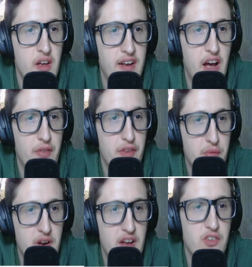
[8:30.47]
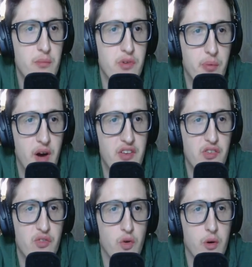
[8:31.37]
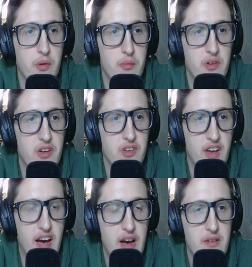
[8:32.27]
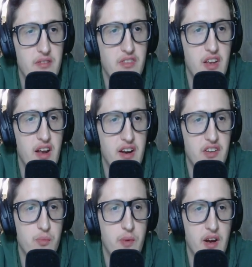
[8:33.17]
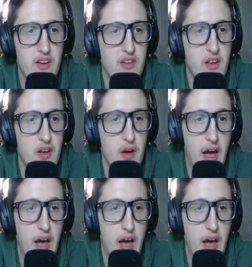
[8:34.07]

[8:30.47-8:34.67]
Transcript: Now, this one had some surprises for me because I did not expect